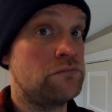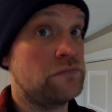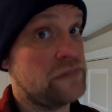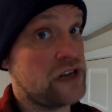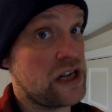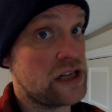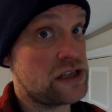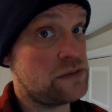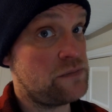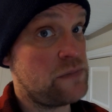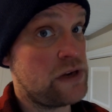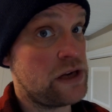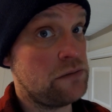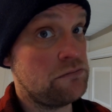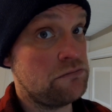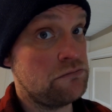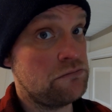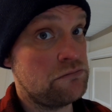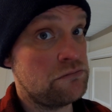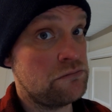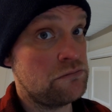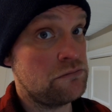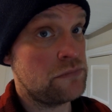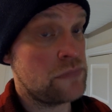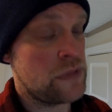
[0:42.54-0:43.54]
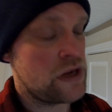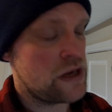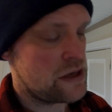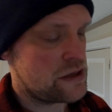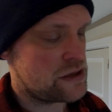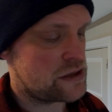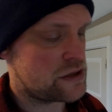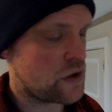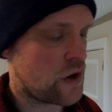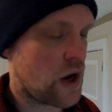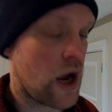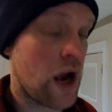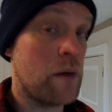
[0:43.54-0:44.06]
That's me.
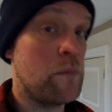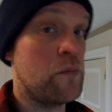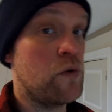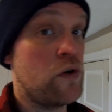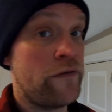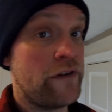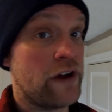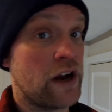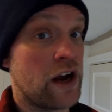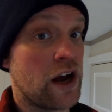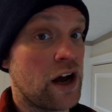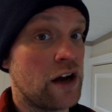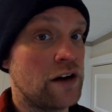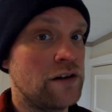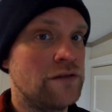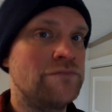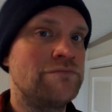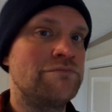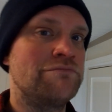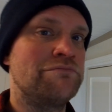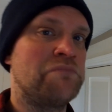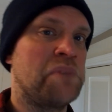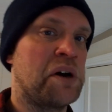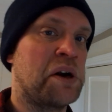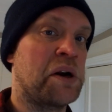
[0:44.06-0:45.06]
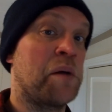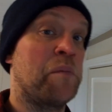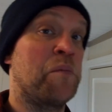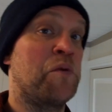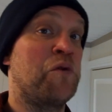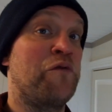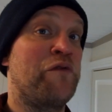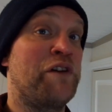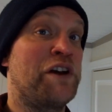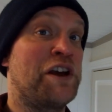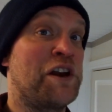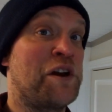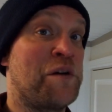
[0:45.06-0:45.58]
So I'm moving on, but I'm
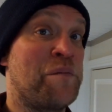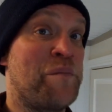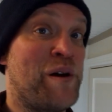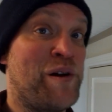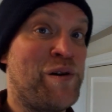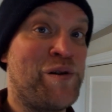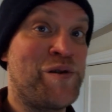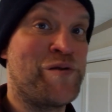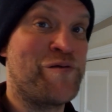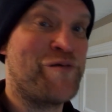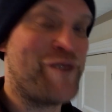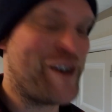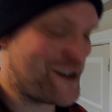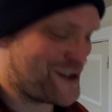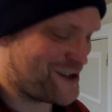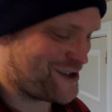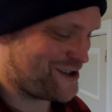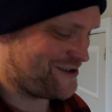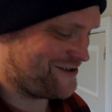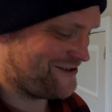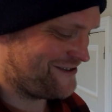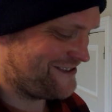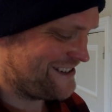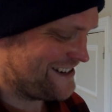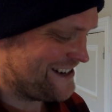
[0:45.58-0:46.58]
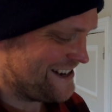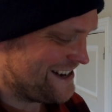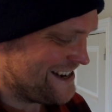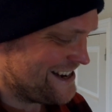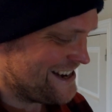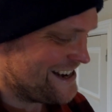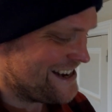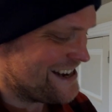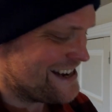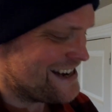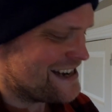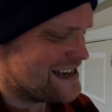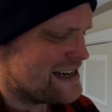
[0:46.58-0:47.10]
moving in a better direction.
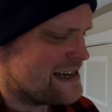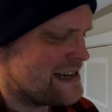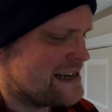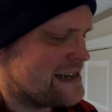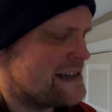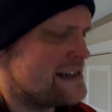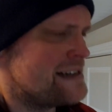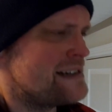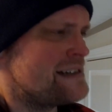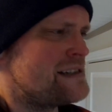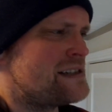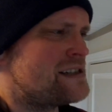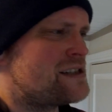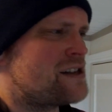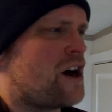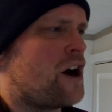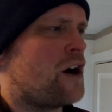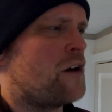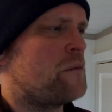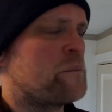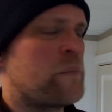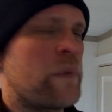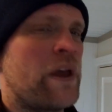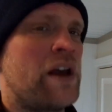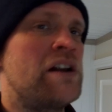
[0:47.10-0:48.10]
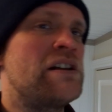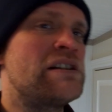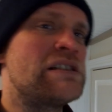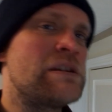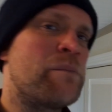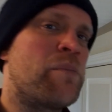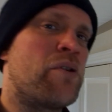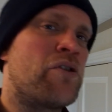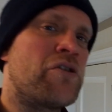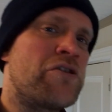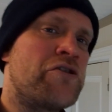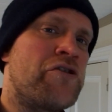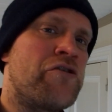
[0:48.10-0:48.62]
So, and it's
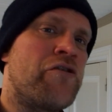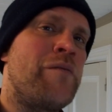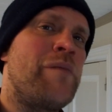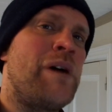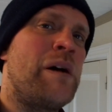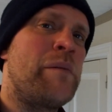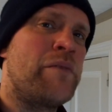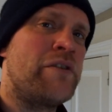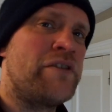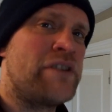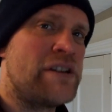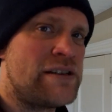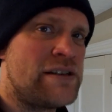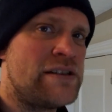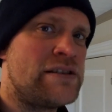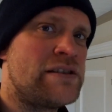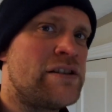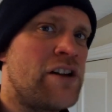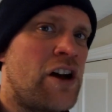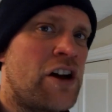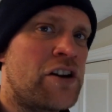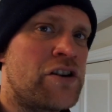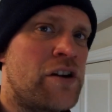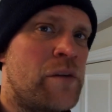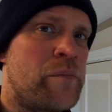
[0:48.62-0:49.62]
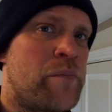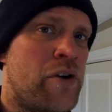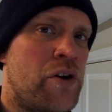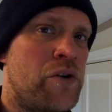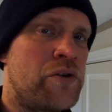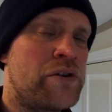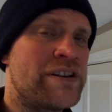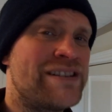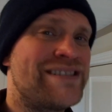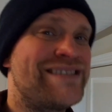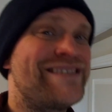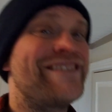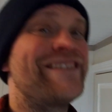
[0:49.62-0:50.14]
important to remember this is not a
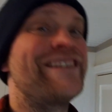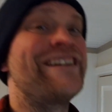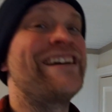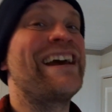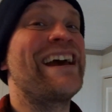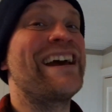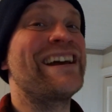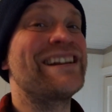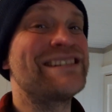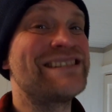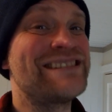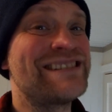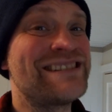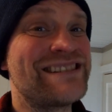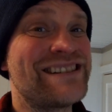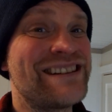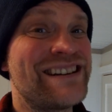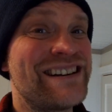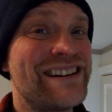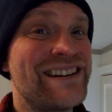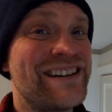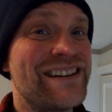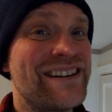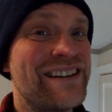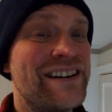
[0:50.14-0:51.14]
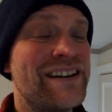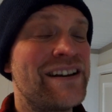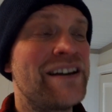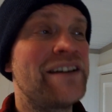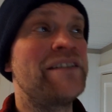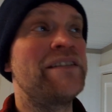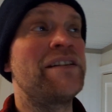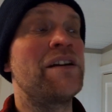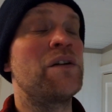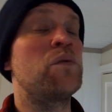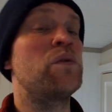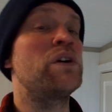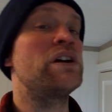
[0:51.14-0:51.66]
protest against
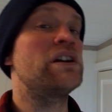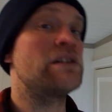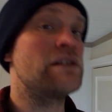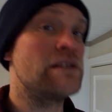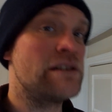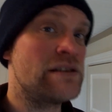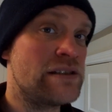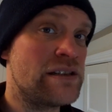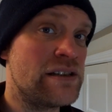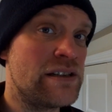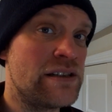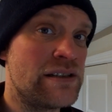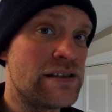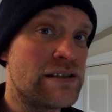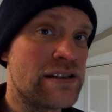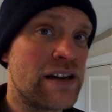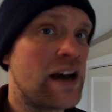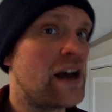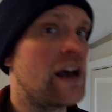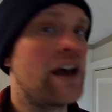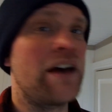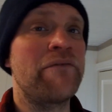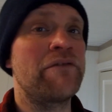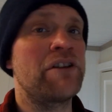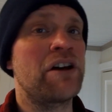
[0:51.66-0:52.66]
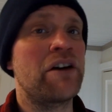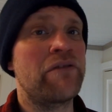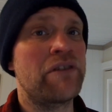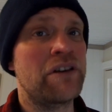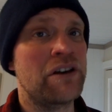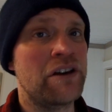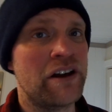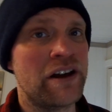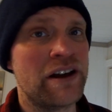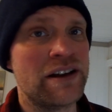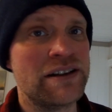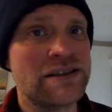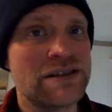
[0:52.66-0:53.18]
the witnesses. I have nothing
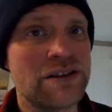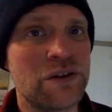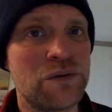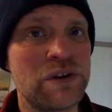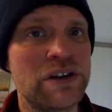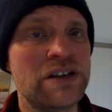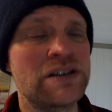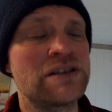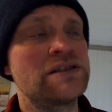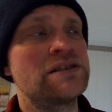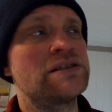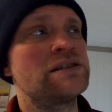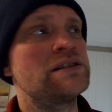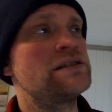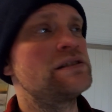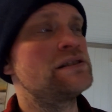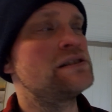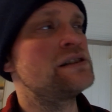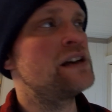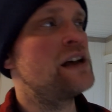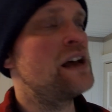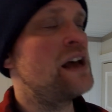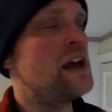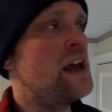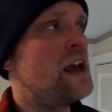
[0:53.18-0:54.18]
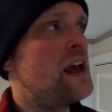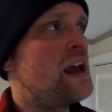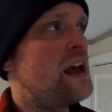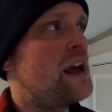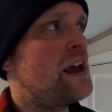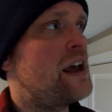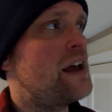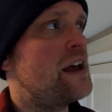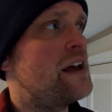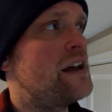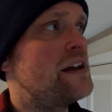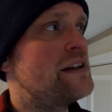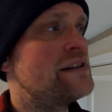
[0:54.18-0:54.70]
against the witnesses.
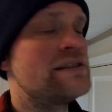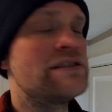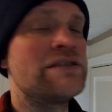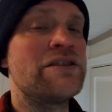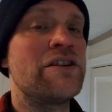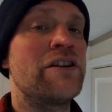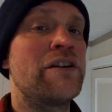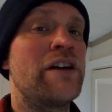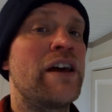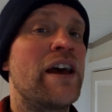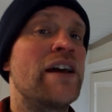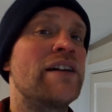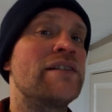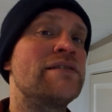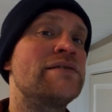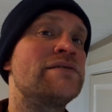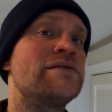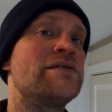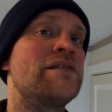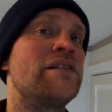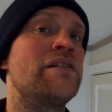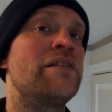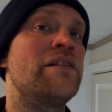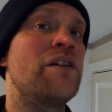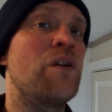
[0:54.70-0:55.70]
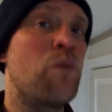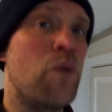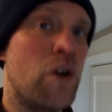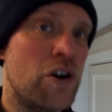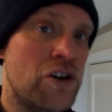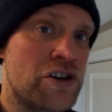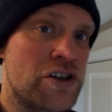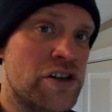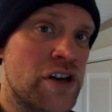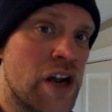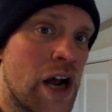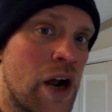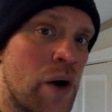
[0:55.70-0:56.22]
It's against the
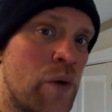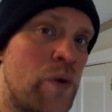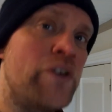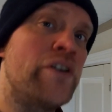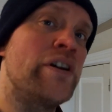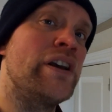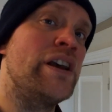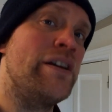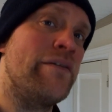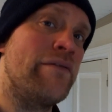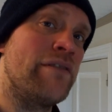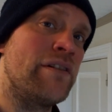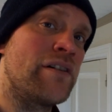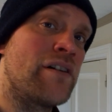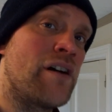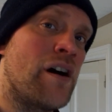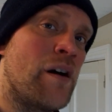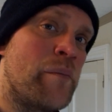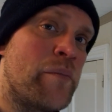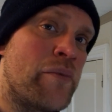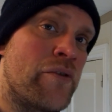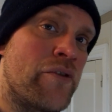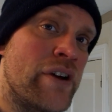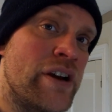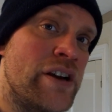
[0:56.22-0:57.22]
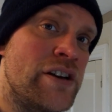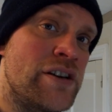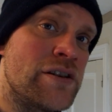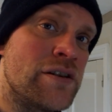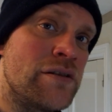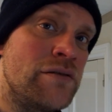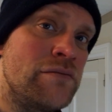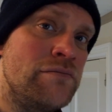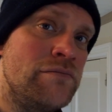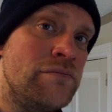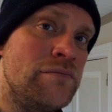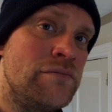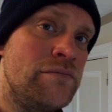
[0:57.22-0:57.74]
Watchtower Evil
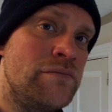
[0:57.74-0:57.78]
Corporation,